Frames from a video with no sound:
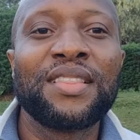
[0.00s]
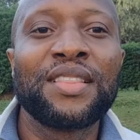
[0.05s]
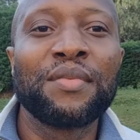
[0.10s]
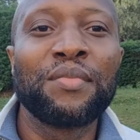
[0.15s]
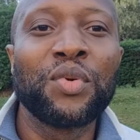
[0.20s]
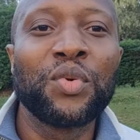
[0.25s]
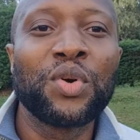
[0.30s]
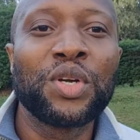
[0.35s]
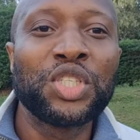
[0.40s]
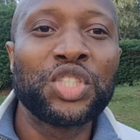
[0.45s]
in
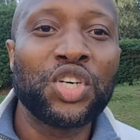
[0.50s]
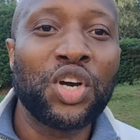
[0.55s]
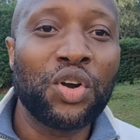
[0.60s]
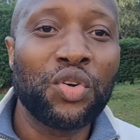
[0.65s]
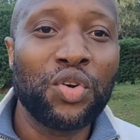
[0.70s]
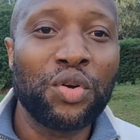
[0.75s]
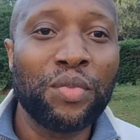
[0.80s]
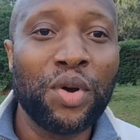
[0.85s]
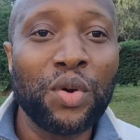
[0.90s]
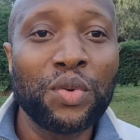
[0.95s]
the Blue and
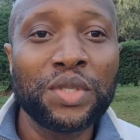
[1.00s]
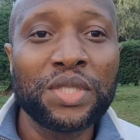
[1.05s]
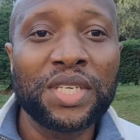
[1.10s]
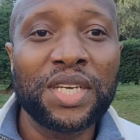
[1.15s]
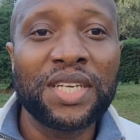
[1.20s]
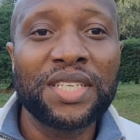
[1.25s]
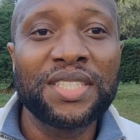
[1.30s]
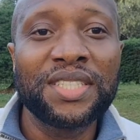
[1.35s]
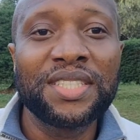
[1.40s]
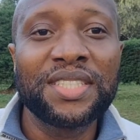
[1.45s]
Jonquil
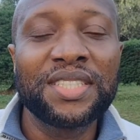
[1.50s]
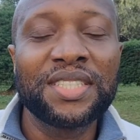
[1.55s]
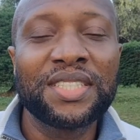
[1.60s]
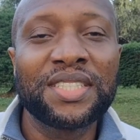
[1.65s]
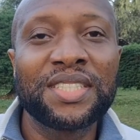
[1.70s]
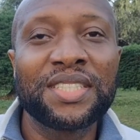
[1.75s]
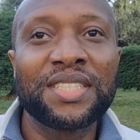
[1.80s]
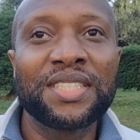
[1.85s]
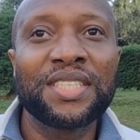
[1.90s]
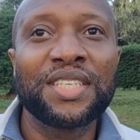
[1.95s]

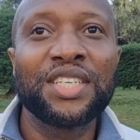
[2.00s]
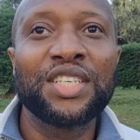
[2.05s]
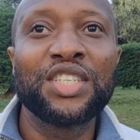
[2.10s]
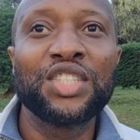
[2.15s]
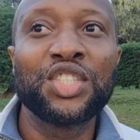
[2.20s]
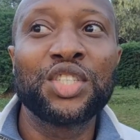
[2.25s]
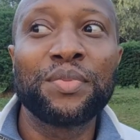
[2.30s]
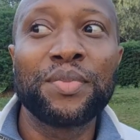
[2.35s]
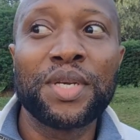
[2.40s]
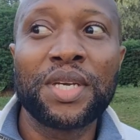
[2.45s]
Mountains,
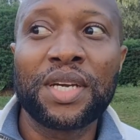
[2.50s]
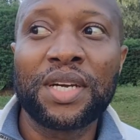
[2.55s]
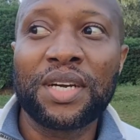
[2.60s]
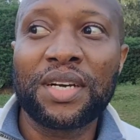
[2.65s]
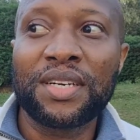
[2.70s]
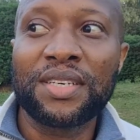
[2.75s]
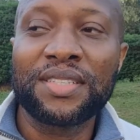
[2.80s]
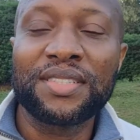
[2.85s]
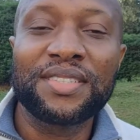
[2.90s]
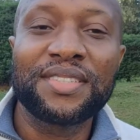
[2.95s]

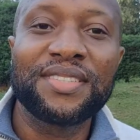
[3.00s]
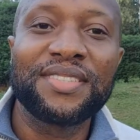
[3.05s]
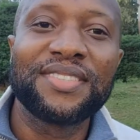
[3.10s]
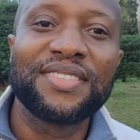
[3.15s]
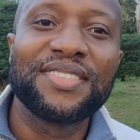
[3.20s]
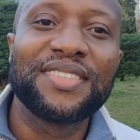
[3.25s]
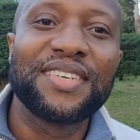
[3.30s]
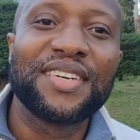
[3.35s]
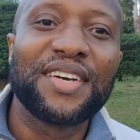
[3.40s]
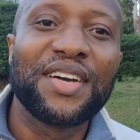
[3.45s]
Jamaica,
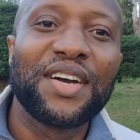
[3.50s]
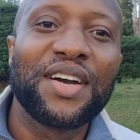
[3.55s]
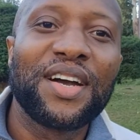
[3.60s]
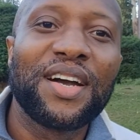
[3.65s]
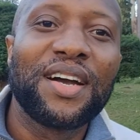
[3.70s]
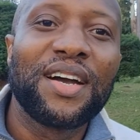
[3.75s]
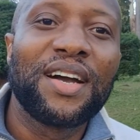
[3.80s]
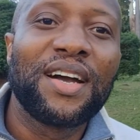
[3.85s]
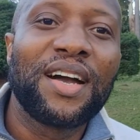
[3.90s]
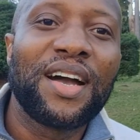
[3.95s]

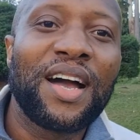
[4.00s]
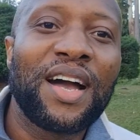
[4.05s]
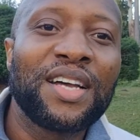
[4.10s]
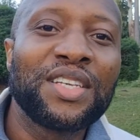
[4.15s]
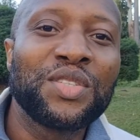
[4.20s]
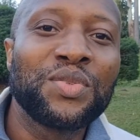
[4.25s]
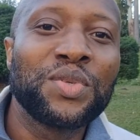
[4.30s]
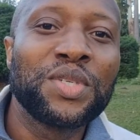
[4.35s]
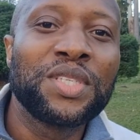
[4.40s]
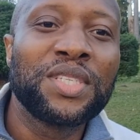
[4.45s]

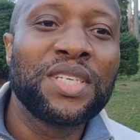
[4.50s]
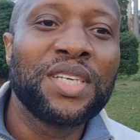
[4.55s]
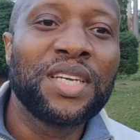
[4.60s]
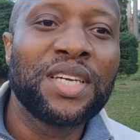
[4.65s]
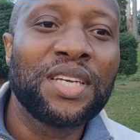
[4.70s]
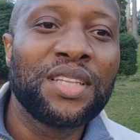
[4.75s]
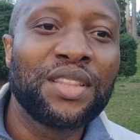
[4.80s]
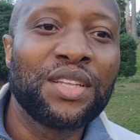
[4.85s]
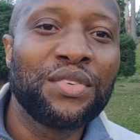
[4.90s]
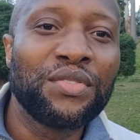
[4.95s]
as we
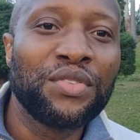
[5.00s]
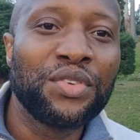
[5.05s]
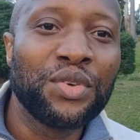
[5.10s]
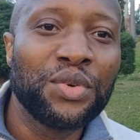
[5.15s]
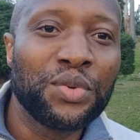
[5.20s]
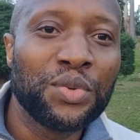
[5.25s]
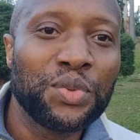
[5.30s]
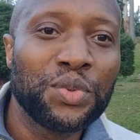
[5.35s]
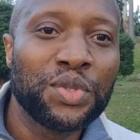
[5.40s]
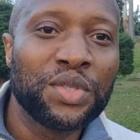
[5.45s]
take in the
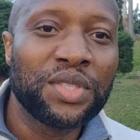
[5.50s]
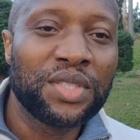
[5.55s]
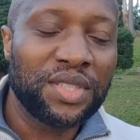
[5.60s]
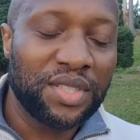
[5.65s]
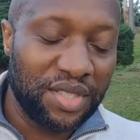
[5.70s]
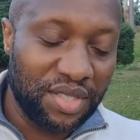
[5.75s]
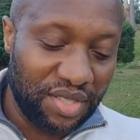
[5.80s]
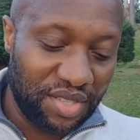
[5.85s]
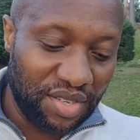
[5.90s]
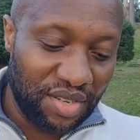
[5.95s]

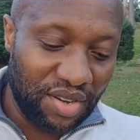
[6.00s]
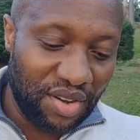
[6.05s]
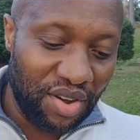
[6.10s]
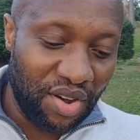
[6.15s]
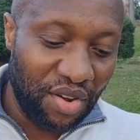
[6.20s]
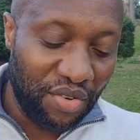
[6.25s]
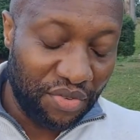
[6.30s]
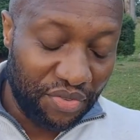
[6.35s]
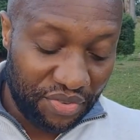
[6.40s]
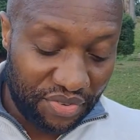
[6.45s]
views
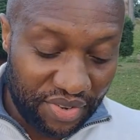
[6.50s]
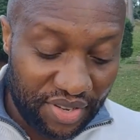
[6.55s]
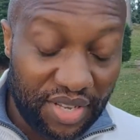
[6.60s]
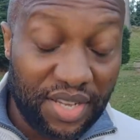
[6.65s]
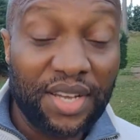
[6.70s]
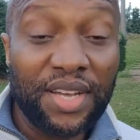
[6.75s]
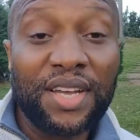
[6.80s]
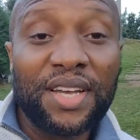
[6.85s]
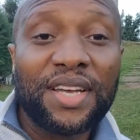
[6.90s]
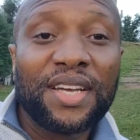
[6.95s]
of
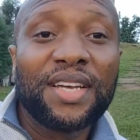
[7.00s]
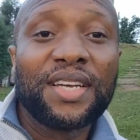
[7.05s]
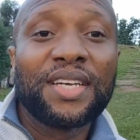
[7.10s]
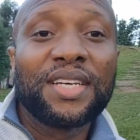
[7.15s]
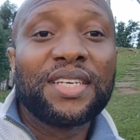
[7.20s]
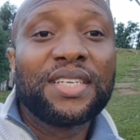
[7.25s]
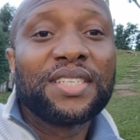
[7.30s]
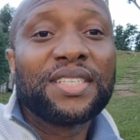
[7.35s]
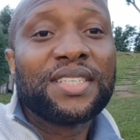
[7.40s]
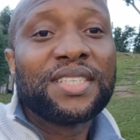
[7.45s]

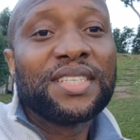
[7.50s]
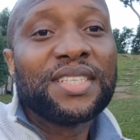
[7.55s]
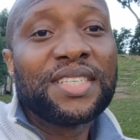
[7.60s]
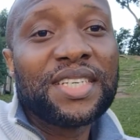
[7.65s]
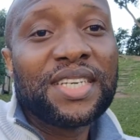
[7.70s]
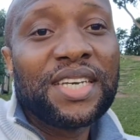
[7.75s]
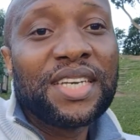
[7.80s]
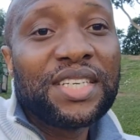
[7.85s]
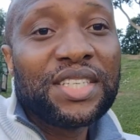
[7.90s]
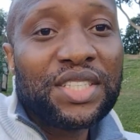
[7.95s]
City